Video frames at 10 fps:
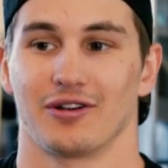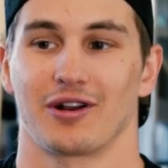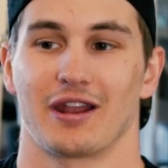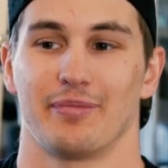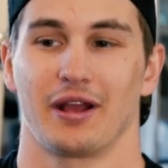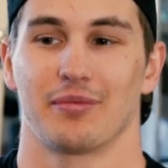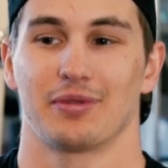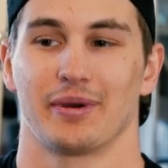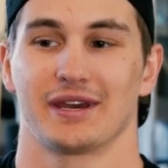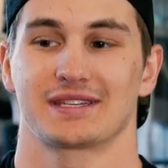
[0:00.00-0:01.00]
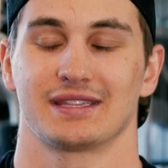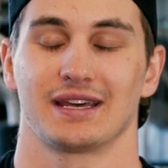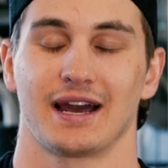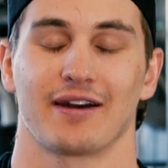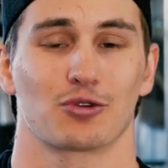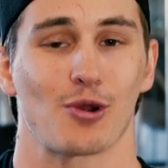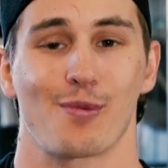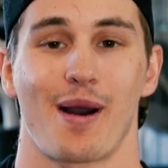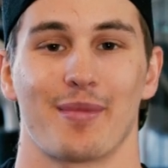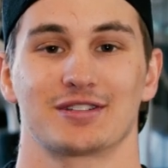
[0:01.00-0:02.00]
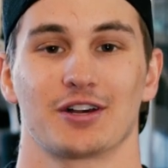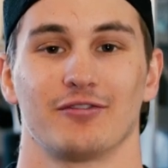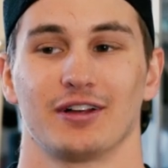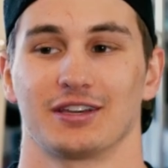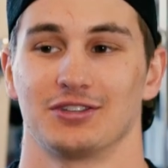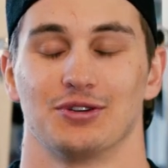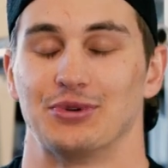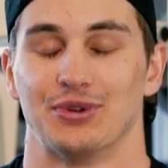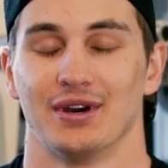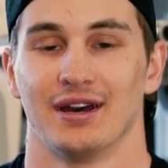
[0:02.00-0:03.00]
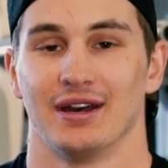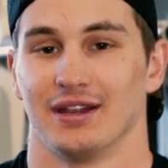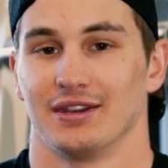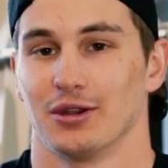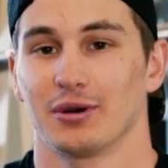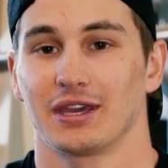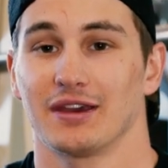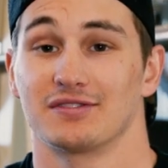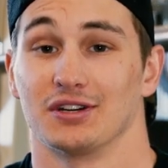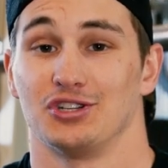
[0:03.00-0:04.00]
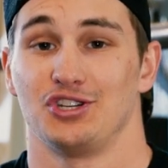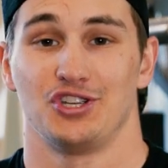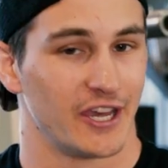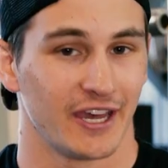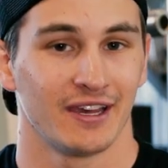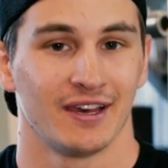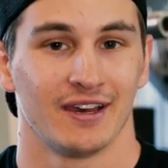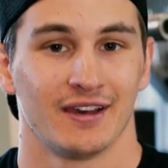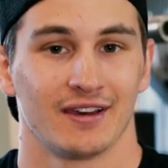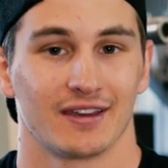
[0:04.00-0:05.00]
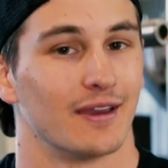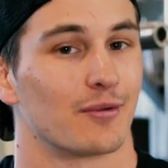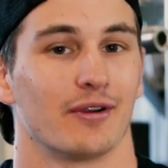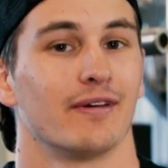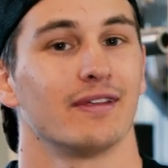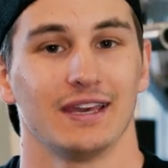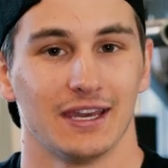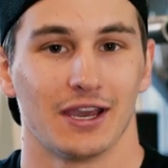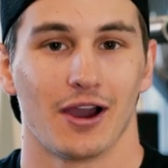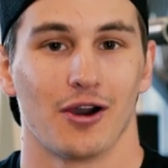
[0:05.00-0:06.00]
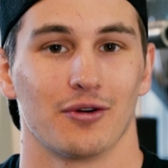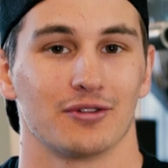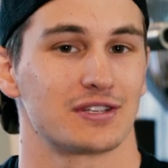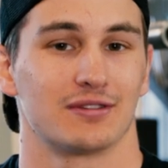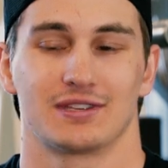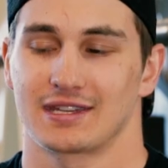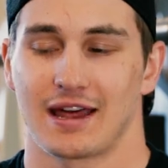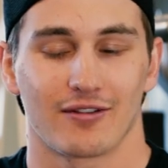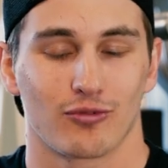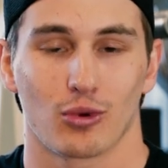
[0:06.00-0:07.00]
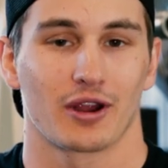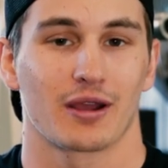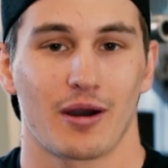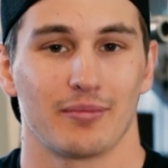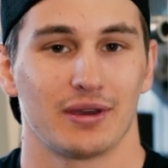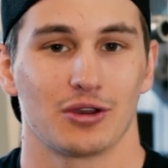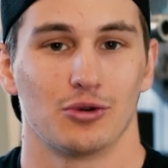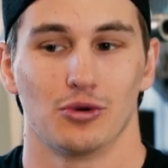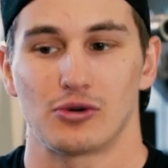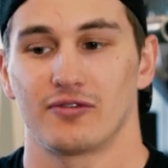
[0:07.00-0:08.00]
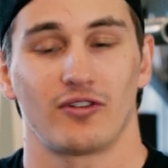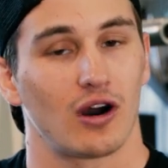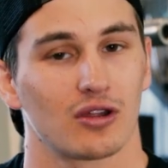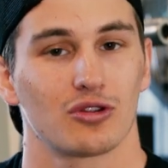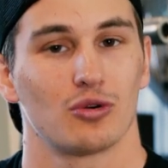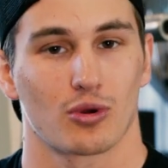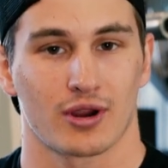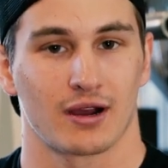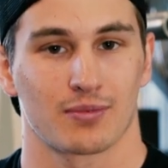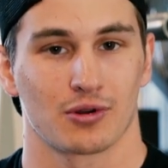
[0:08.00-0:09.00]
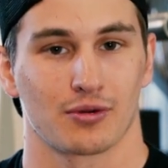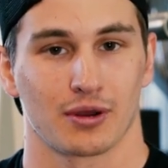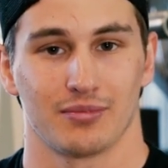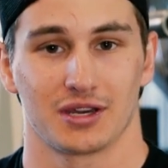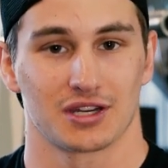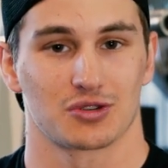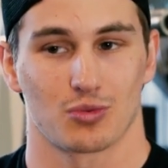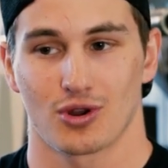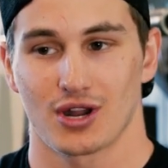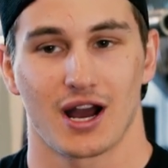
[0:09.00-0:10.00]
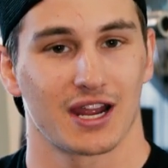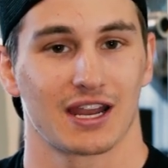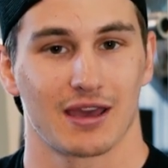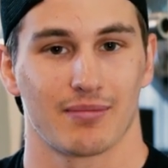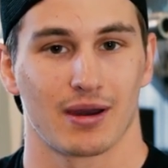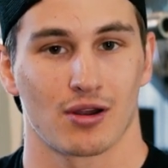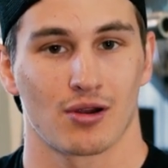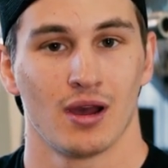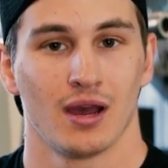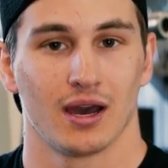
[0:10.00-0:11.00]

then I'll kind of pick up the pace, and then I have to remind myself like, dude, no one gives a shit. Get rid of the ego. Instead of worrying about being cool, follow the workout program, because we're not going to get better